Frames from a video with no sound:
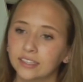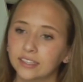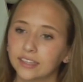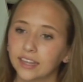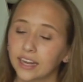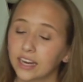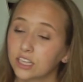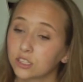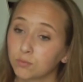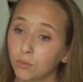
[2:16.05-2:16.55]

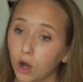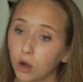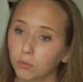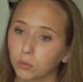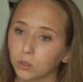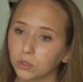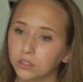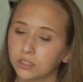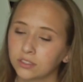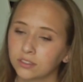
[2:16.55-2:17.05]
that has
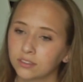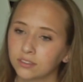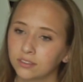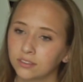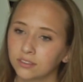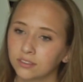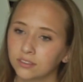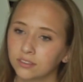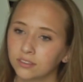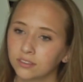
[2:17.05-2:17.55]
marbled,
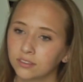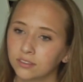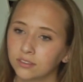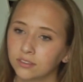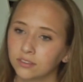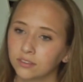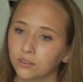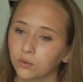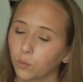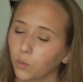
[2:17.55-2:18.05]

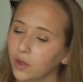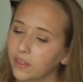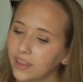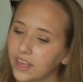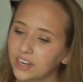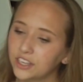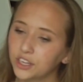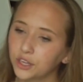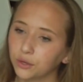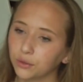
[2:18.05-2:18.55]
when
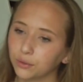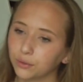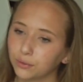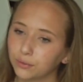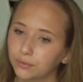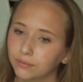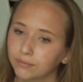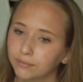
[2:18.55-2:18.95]
they do,